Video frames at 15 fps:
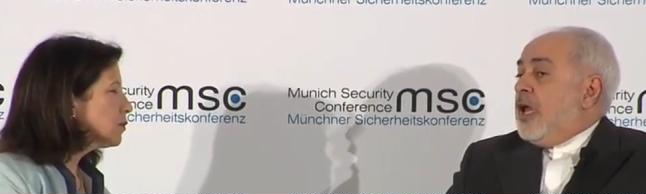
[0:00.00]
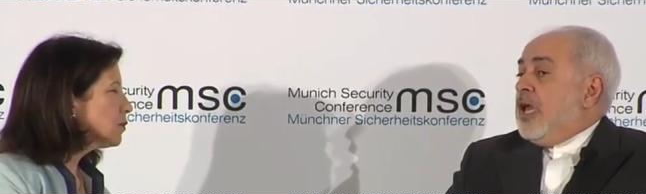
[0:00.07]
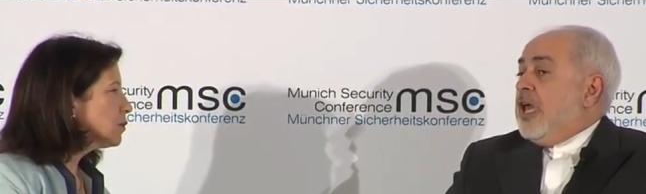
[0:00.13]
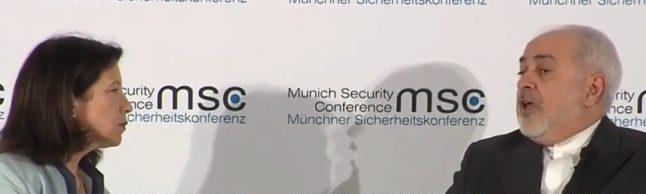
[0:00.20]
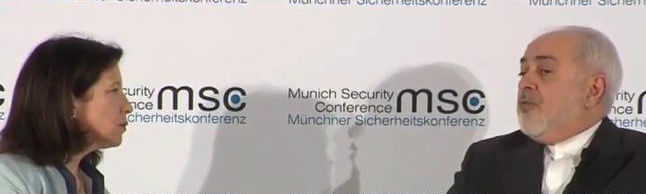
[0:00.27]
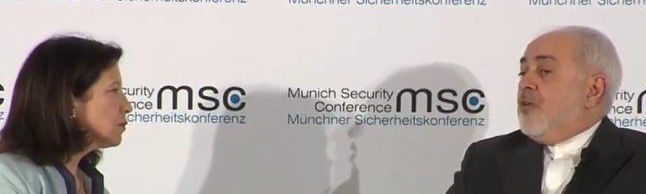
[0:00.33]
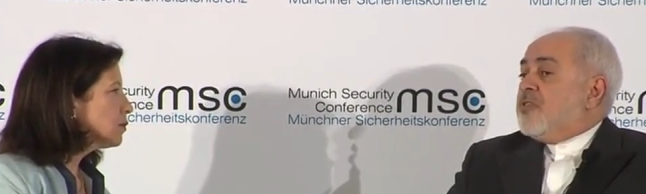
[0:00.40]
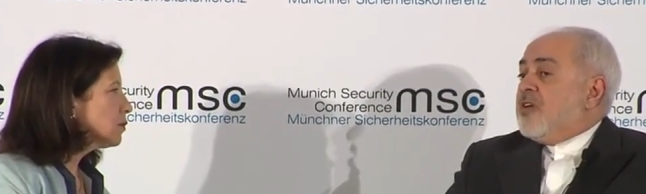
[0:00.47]

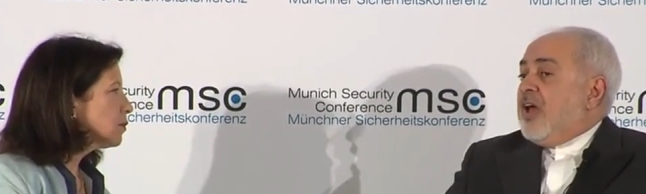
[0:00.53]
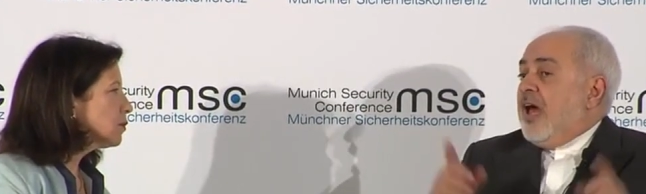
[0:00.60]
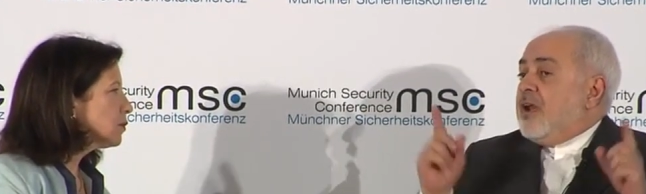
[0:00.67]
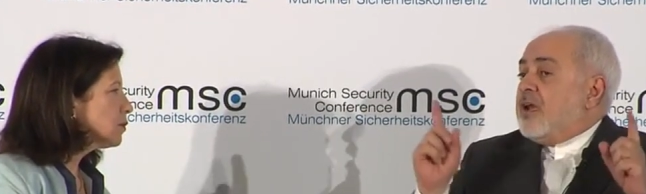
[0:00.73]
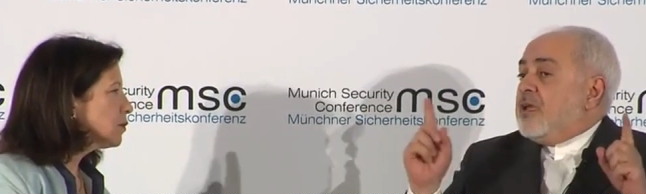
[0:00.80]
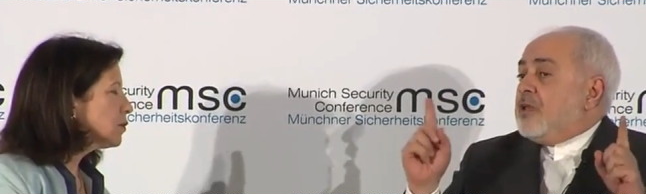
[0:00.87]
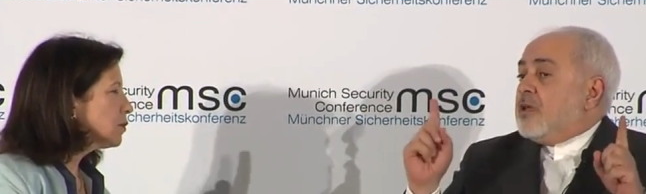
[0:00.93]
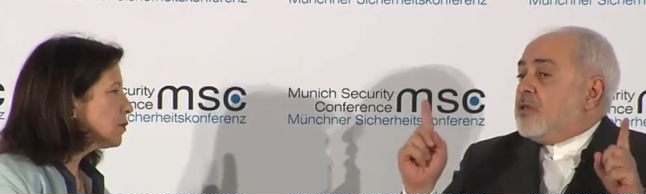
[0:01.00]
Speaker 1: He was
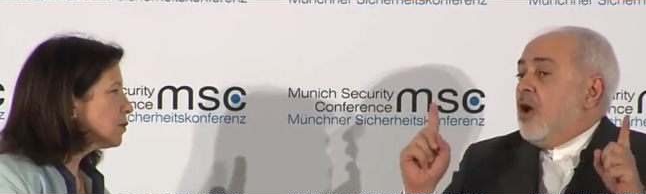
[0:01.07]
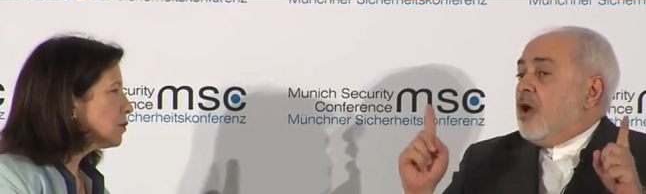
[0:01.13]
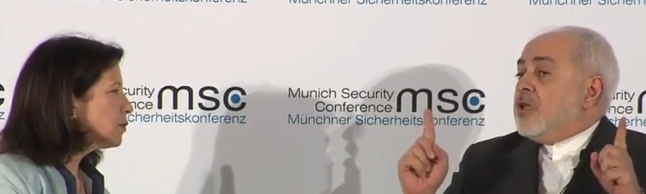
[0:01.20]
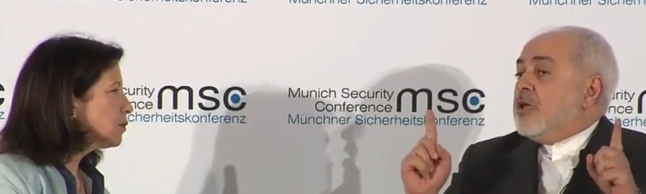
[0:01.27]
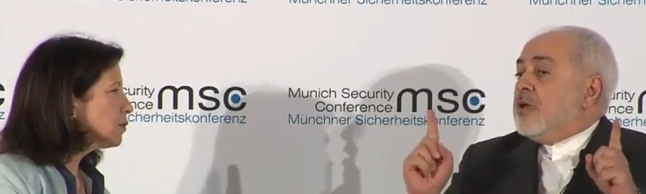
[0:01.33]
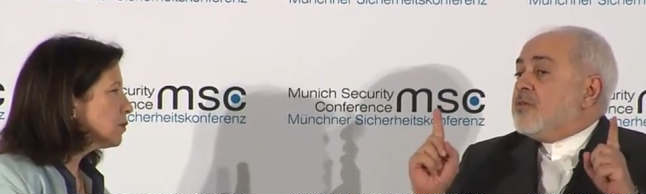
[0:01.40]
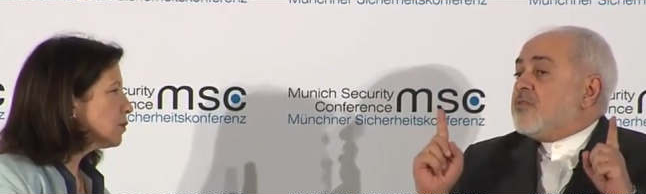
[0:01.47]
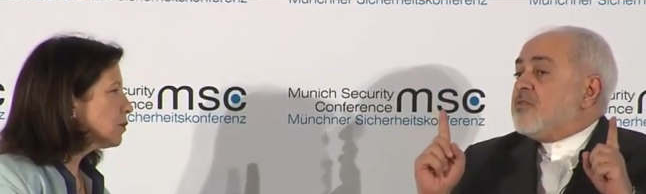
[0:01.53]
carrying the
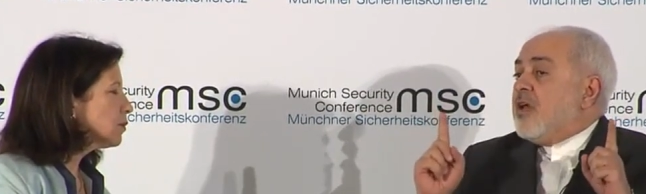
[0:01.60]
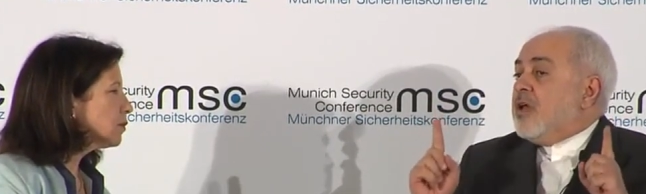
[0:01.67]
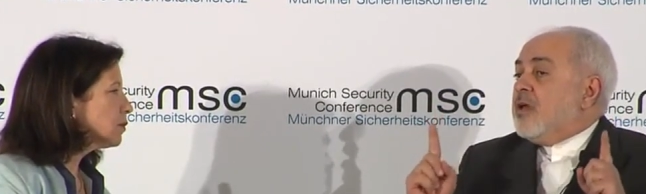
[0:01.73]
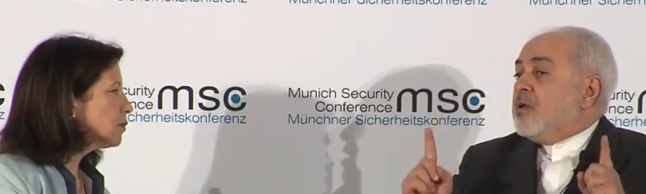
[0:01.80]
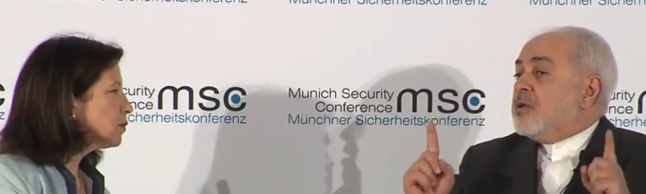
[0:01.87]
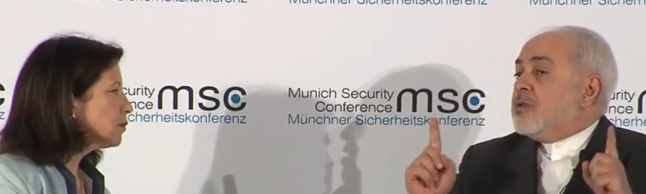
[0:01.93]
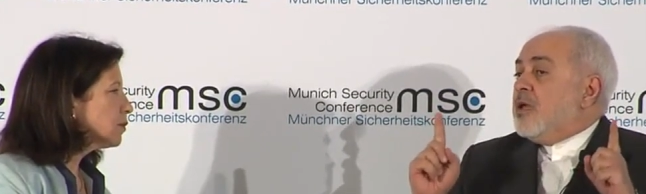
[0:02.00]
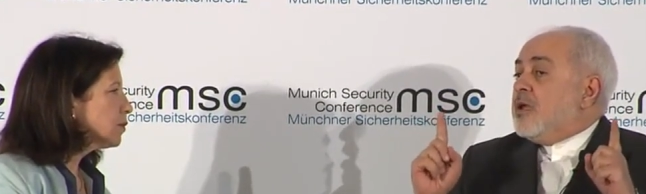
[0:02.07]
title
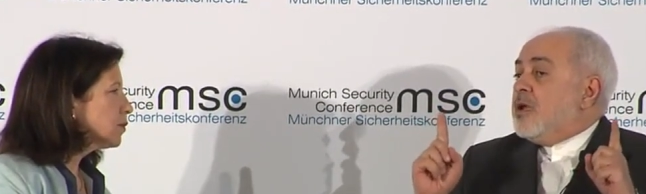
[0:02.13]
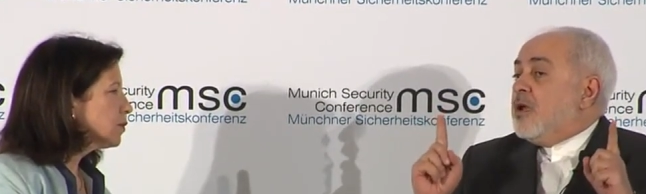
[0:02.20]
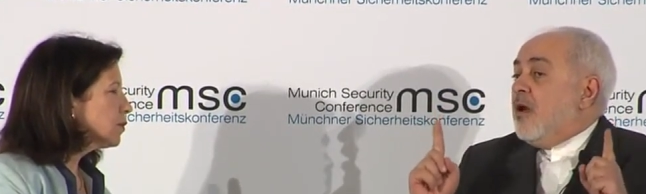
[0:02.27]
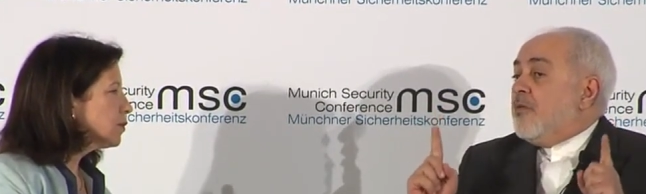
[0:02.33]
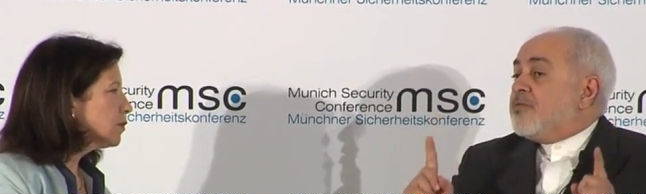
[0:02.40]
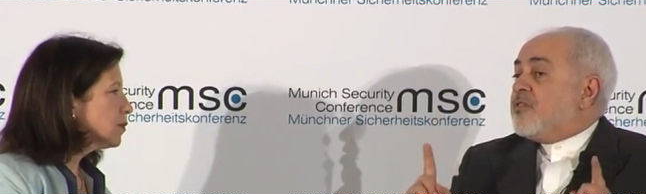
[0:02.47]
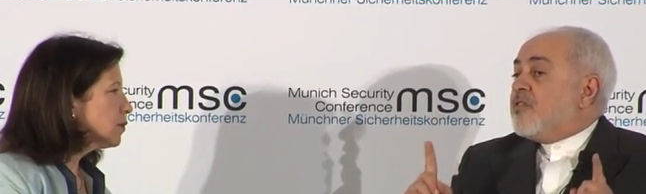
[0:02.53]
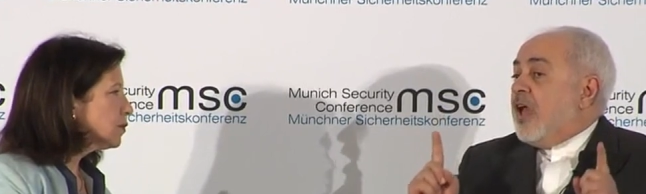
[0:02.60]
Secretary
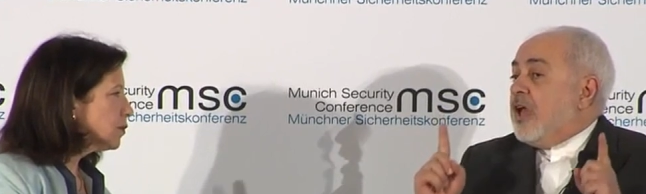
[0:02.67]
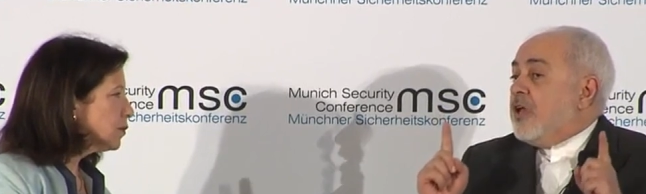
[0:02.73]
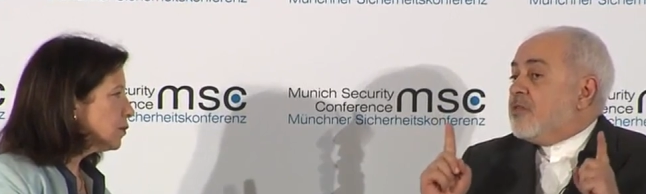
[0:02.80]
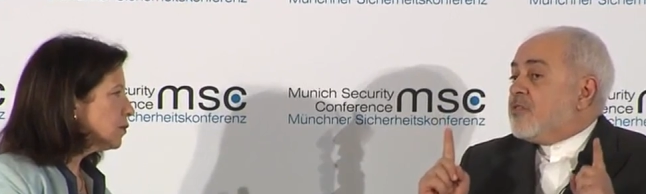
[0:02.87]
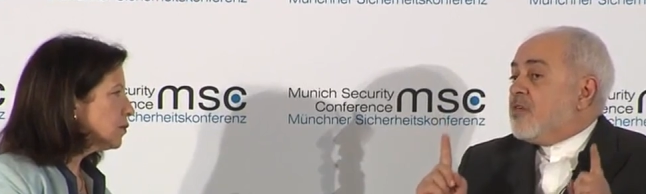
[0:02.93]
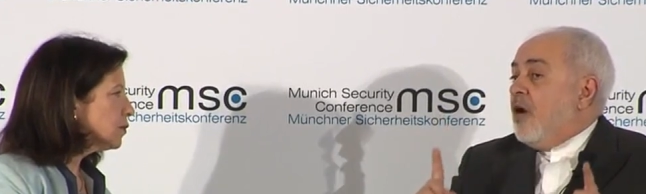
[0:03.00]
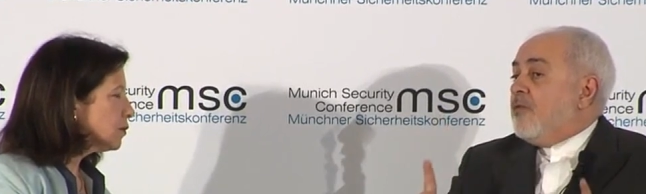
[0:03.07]
of State